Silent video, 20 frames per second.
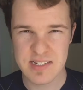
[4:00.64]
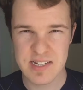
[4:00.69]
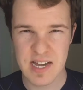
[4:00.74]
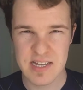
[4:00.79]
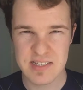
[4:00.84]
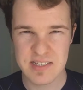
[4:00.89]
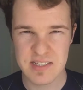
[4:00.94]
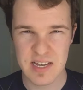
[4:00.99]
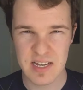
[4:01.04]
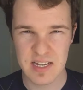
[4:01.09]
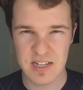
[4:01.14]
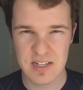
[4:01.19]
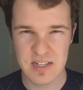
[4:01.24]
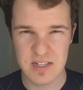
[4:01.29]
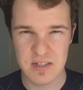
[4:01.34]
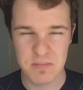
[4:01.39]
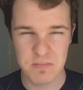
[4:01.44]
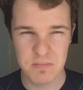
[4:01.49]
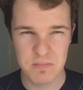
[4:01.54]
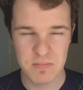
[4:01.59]
of taste like
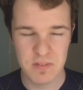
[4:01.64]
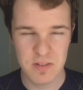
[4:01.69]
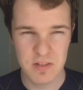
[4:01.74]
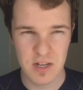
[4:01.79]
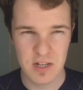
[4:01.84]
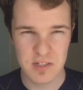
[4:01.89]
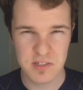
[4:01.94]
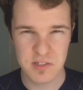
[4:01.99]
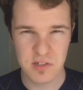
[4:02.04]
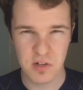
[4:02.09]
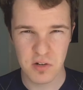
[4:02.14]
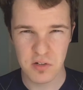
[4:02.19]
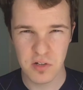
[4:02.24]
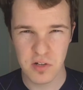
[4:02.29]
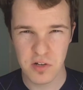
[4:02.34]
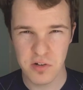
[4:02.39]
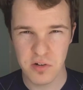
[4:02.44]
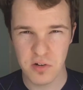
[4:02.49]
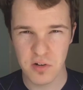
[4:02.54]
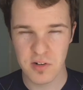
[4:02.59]
a, a
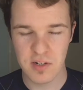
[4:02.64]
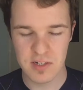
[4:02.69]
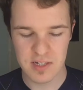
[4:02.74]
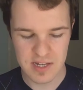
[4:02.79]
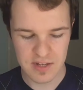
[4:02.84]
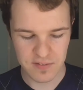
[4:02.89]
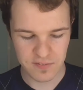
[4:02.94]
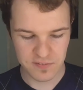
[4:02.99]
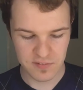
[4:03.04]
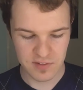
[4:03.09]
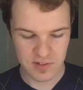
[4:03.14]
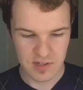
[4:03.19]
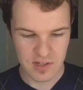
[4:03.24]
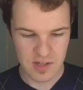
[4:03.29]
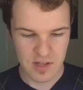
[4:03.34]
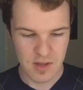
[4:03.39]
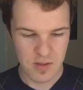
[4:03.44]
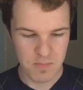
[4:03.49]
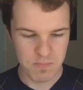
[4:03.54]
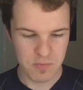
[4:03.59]
solo or a lift,
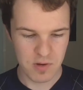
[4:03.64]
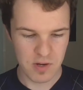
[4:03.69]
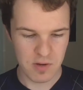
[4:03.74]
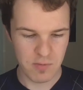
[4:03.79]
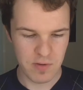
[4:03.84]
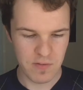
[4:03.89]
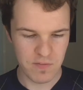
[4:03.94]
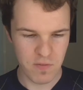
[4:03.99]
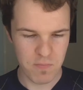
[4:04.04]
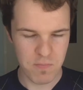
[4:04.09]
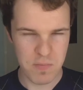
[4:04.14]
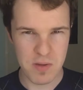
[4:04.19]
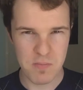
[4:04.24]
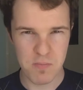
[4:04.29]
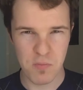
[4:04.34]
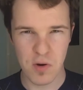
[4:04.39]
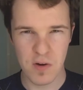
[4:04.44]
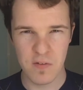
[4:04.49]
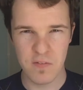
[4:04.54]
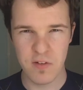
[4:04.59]
but with a bit
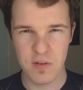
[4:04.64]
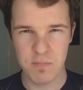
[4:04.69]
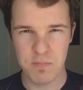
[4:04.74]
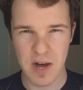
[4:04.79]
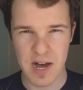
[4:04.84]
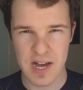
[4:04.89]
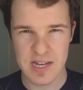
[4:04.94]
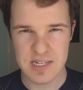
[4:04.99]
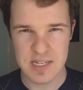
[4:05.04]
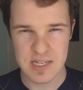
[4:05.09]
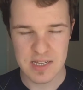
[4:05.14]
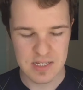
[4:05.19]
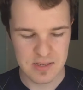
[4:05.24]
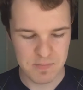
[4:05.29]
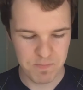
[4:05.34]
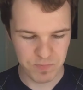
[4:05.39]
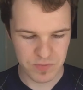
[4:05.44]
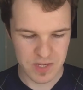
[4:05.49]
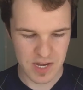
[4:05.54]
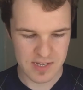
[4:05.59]
more of a
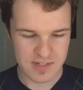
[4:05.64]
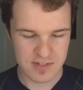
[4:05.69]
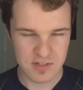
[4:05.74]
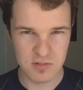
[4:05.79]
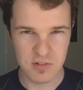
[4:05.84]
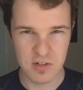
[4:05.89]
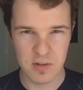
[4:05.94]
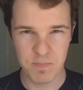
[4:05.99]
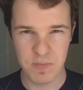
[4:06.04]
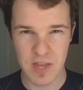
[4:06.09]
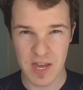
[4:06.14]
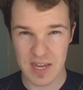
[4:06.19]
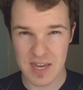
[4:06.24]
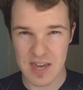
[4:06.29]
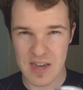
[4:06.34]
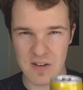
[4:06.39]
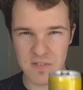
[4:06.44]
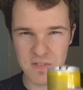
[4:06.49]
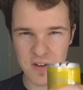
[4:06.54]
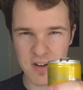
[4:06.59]
bitey taste to it.
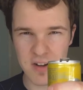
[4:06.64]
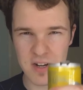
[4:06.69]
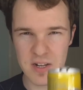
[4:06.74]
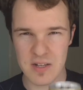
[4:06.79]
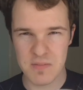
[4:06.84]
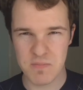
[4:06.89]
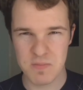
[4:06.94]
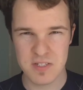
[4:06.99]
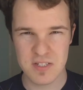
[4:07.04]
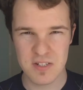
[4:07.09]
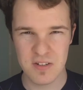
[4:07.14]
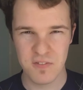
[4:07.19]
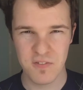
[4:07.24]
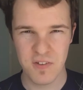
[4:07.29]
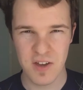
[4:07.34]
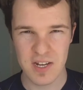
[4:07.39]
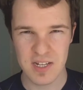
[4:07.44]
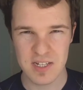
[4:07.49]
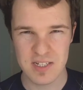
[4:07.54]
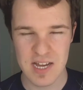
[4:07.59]
Again, very
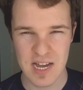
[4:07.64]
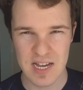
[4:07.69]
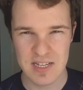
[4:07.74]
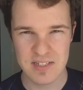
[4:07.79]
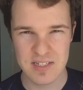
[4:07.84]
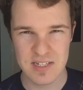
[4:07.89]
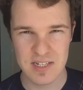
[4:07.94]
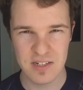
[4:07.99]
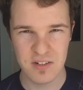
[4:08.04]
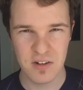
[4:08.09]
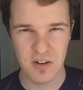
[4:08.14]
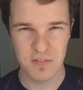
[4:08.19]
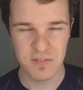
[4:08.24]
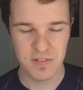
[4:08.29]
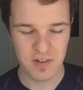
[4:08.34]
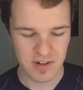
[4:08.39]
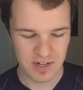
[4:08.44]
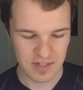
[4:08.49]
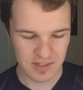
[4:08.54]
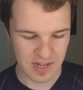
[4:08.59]
synthetic tasting, not
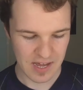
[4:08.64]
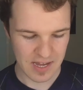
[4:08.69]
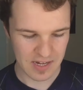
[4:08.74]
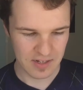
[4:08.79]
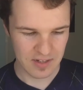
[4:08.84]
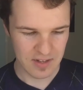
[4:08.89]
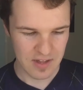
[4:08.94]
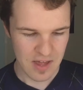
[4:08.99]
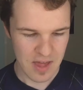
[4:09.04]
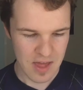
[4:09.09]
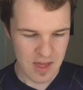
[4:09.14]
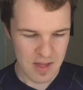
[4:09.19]
very like